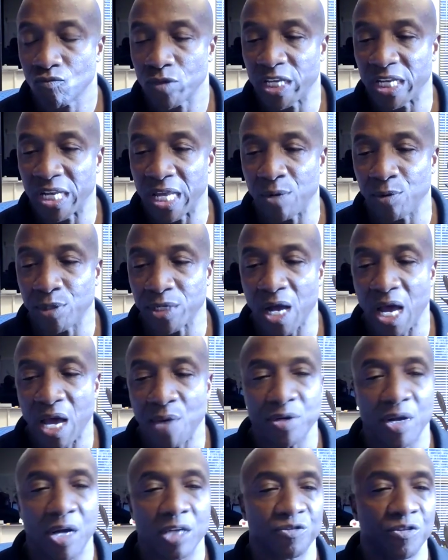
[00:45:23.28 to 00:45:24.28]
And I
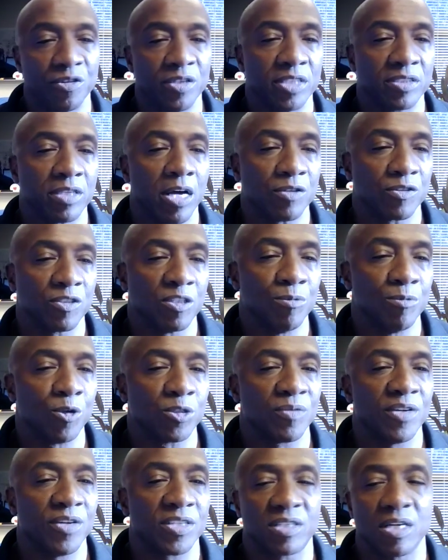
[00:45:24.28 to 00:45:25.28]
would offer this also.
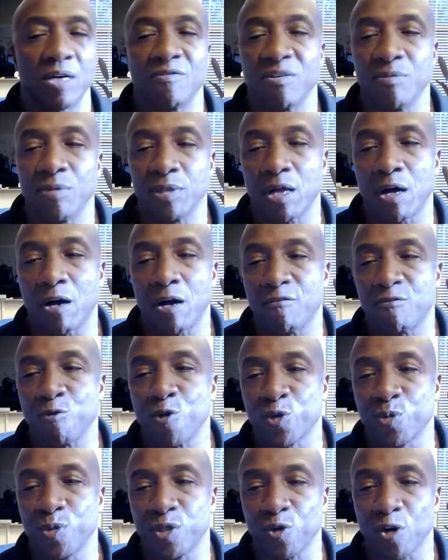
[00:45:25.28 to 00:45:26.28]
Most of us come from a law
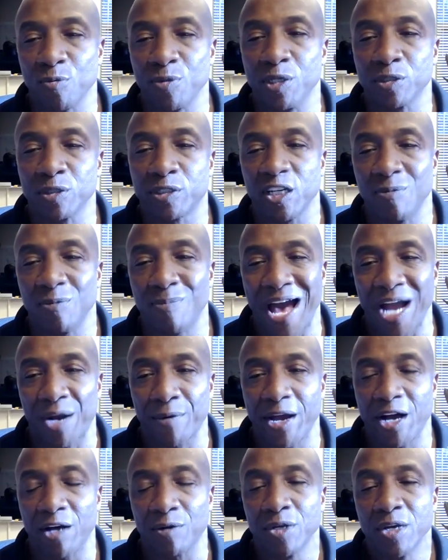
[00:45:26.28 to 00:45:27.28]
enforcement or a military
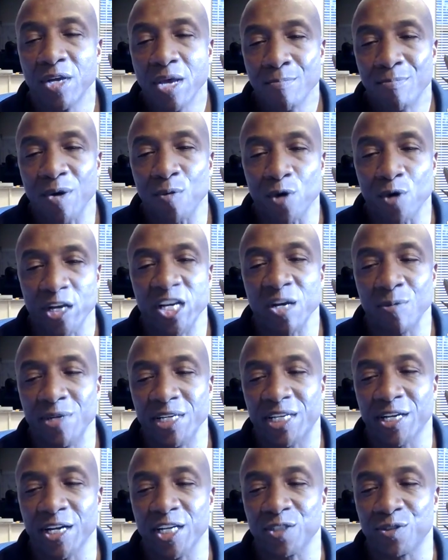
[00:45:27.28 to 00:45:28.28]
background, but we're here
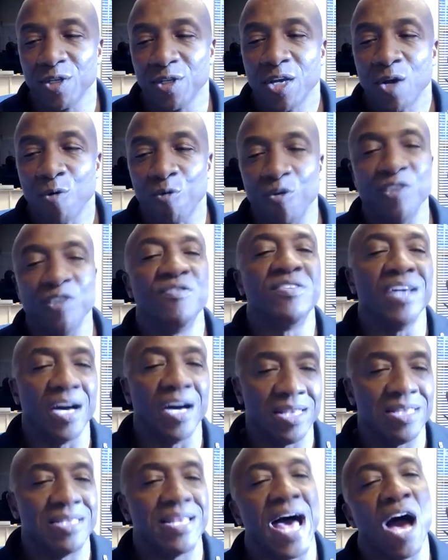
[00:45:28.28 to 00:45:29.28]
because we've
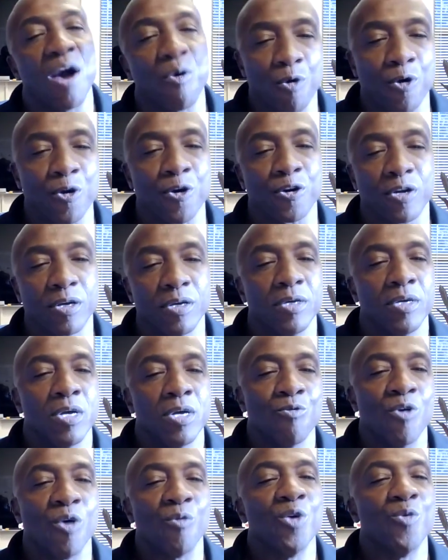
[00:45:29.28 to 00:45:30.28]
done that work.
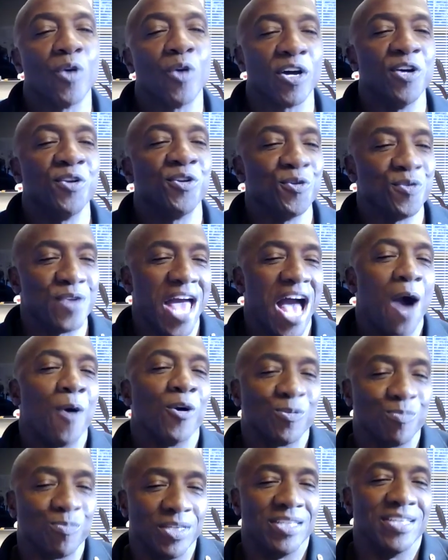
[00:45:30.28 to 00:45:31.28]
What we want to do now
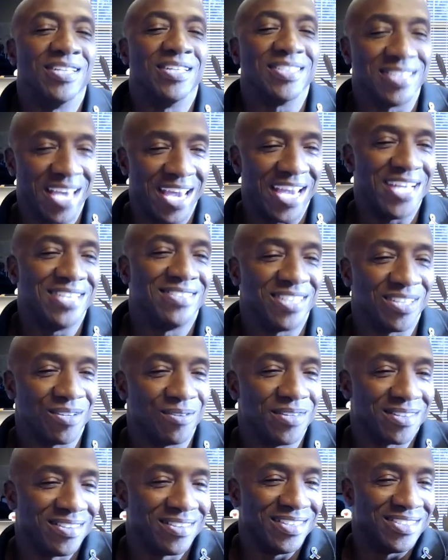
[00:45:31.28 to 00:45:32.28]
is be engaging
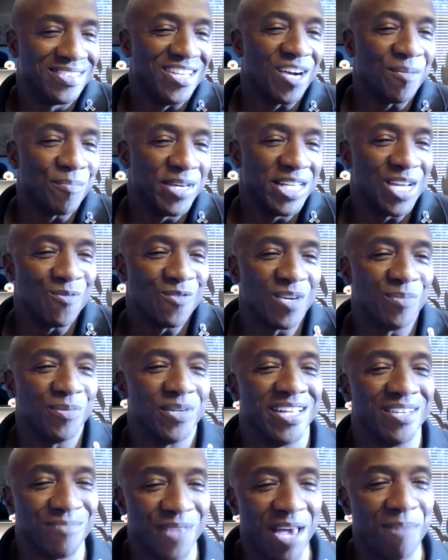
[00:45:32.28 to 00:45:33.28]
with these young men and women
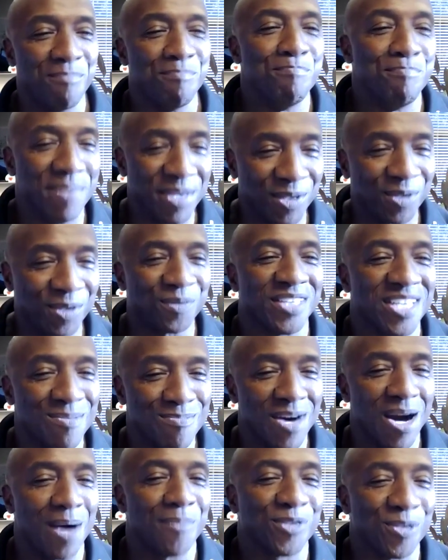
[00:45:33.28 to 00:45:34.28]
and build
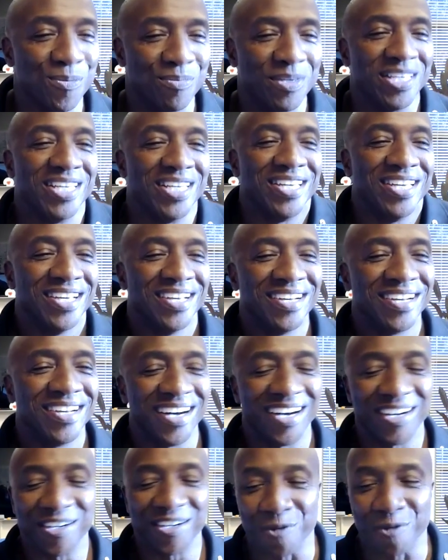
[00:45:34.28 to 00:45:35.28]
them up to be
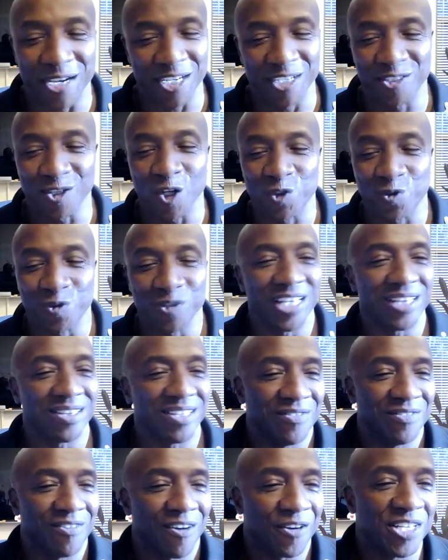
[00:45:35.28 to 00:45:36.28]
great adults when they
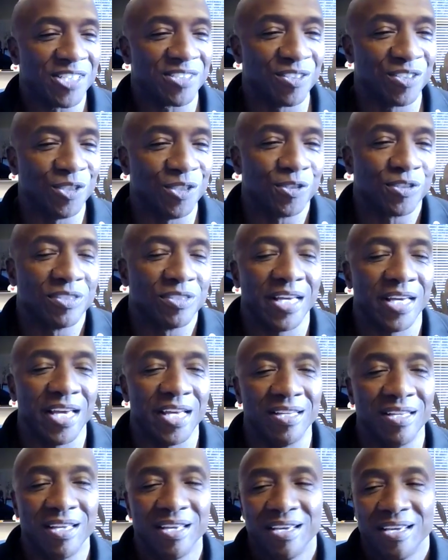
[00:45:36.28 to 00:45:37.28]
leave our
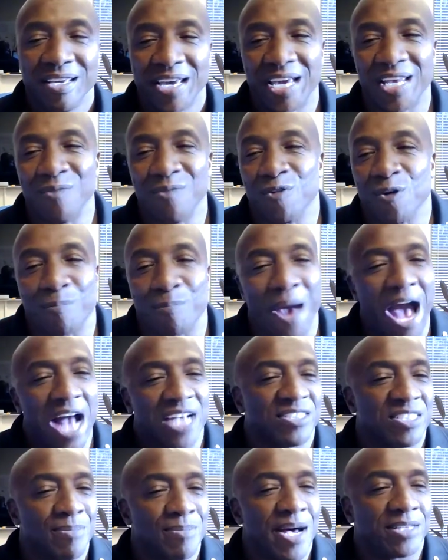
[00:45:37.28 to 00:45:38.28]
institution. And we're
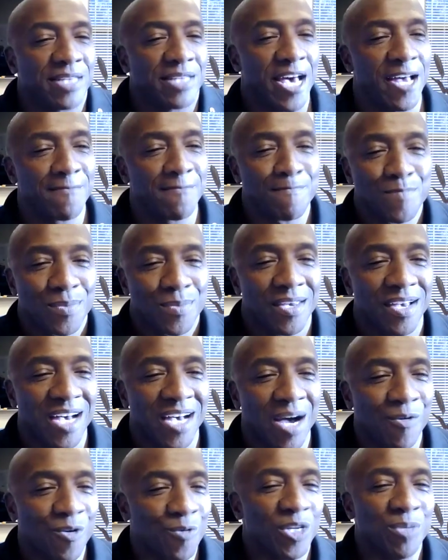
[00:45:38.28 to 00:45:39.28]
passionate about that.
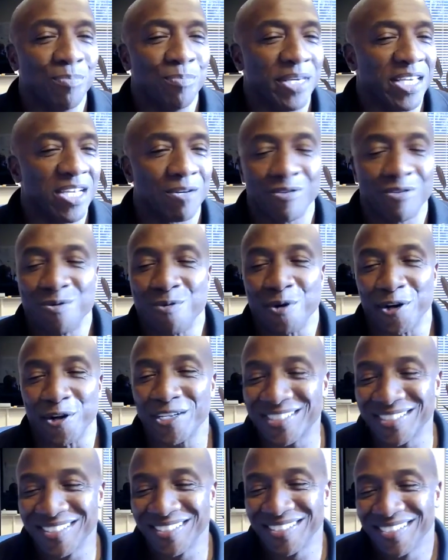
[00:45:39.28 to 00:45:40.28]
We wouldn't be here if we
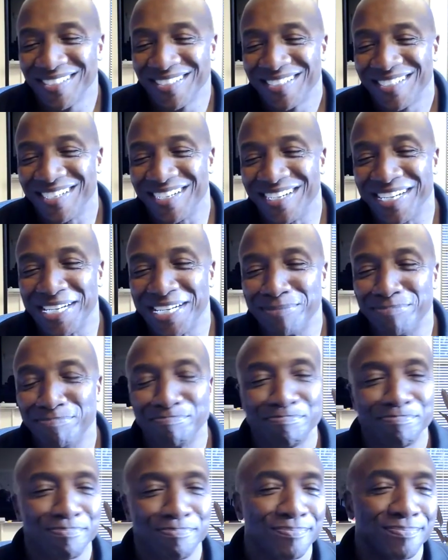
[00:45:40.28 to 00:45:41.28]
weren't.
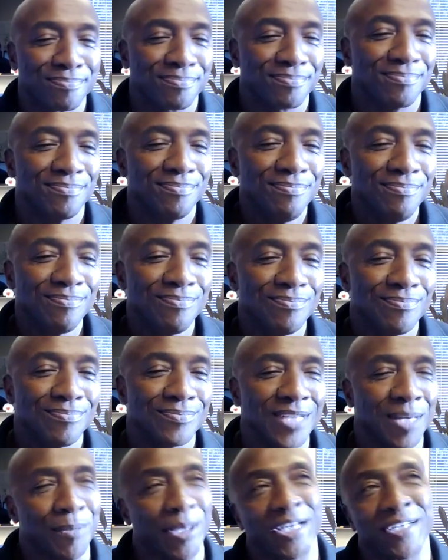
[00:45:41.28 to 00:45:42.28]
I'm
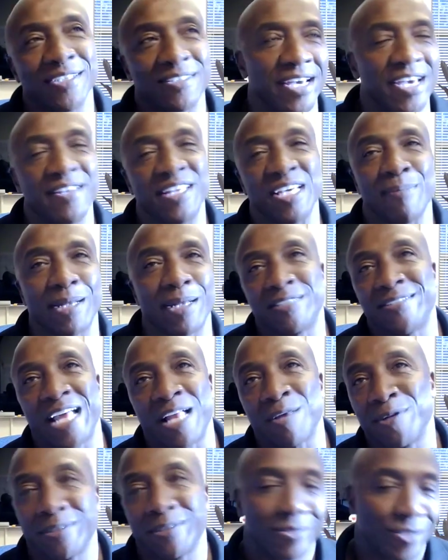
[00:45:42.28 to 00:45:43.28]
not going to say anything about the
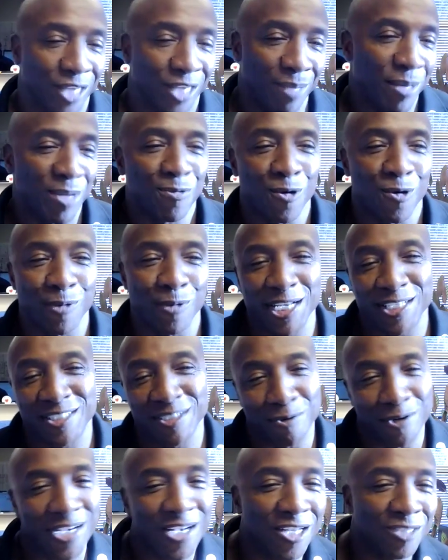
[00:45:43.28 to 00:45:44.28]
salaries. Could I make more money
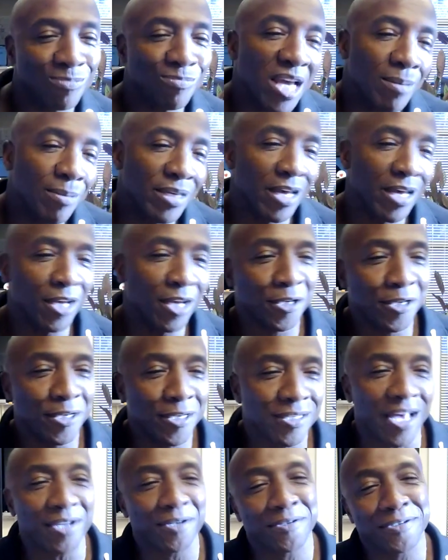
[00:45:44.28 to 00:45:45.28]
somewhere else? Maybe I
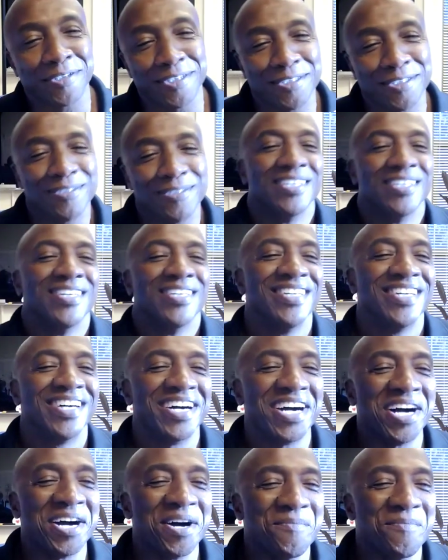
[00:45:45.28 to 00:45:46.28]
could. I don't know.
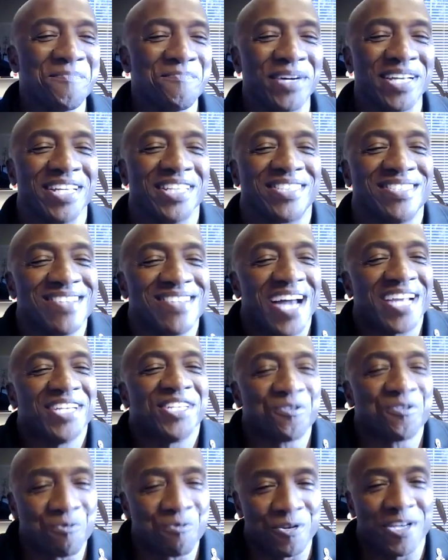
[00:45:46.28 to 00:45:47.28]
But it's not
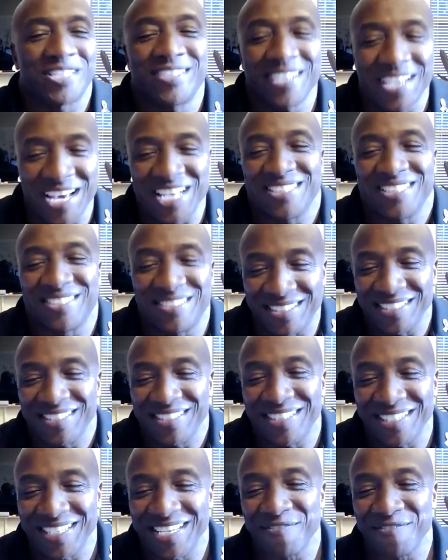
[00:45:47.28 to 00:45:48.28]
as rich as
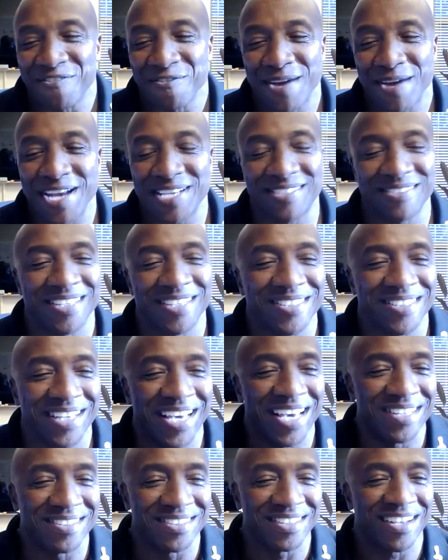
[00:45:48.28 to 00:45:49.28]
the information
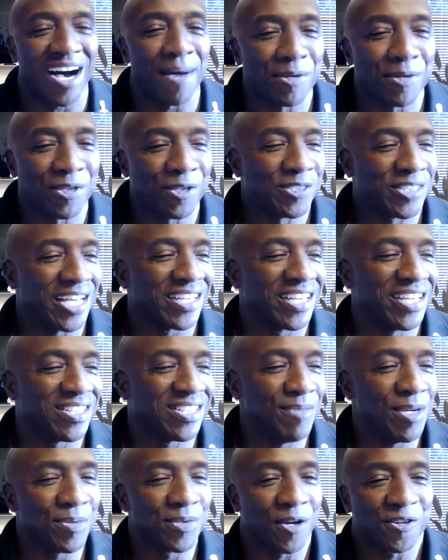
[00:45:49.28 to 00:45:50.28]
and the opportunities I get to
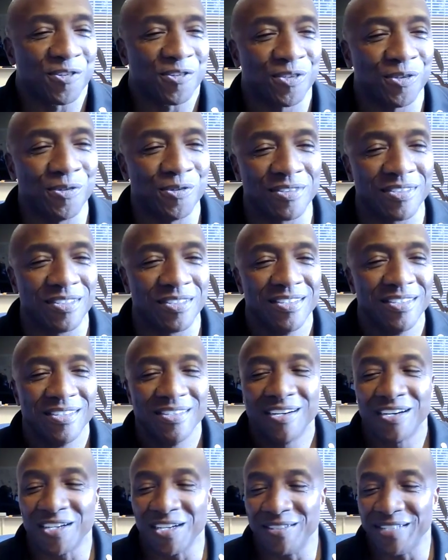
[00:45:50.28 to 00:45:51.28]
meet with our students
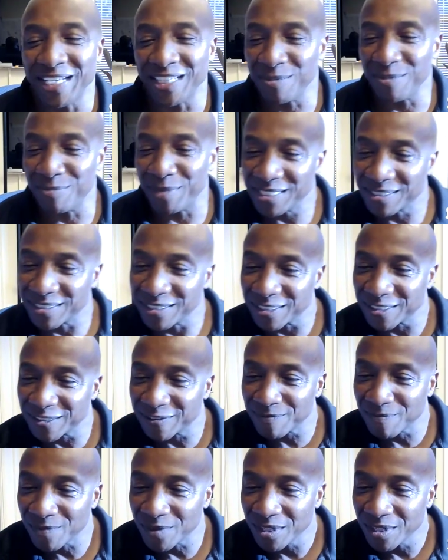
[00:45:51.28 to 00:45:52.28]
on a daily basis.
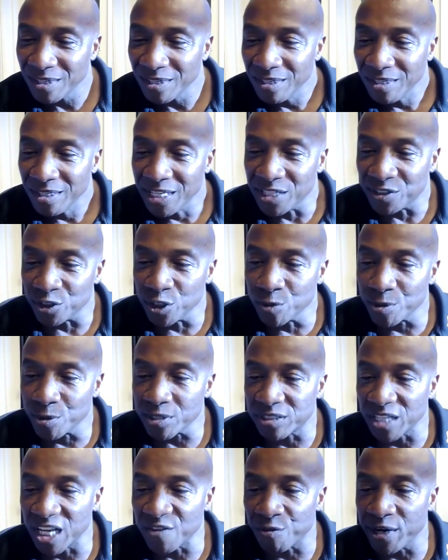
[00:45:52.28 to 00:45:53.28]
Is Uber a
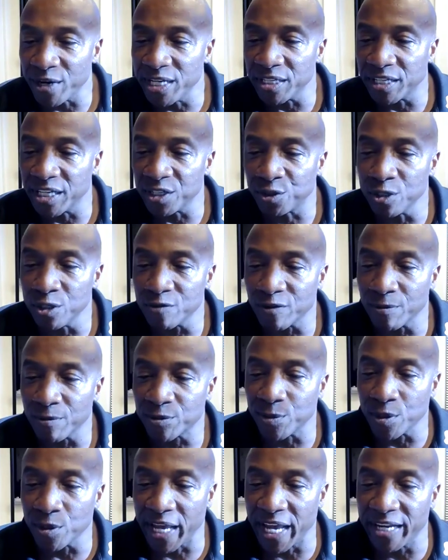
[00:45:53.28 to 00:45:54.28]
safe way to get to and from
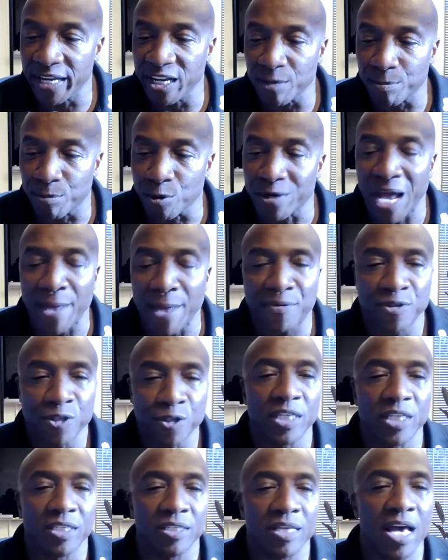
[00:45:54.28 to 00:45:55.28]
Spokane Airport?
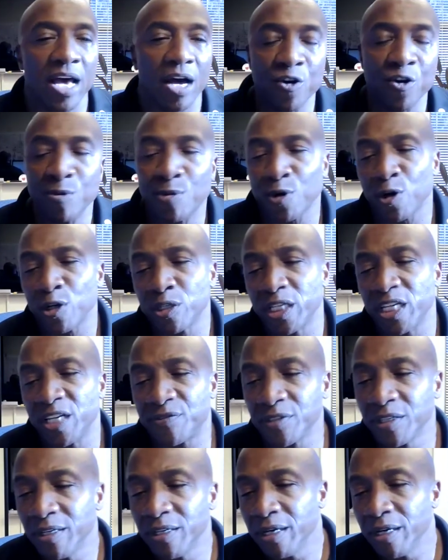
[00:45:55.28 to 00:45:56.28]
Absolutely. Yeah, Uber or
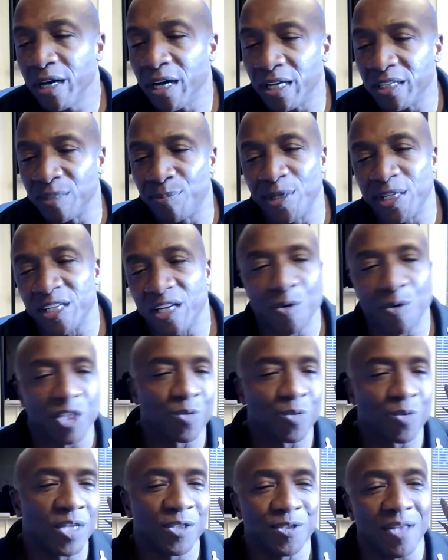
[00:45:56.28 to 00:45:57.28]
Lyft, depending on which
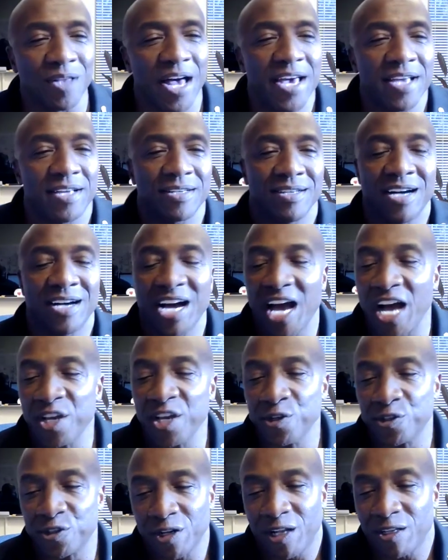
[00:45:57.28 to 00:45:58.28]
one you like. I
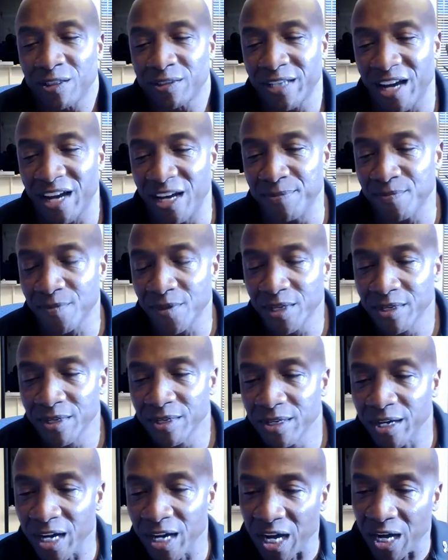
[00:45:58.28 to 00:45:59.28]
use it all the time
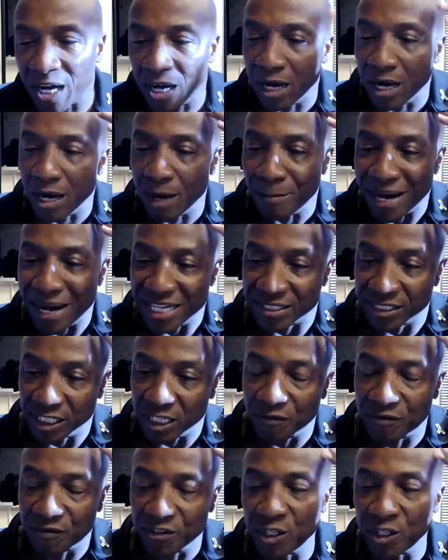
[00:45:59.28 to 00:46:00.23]
myself.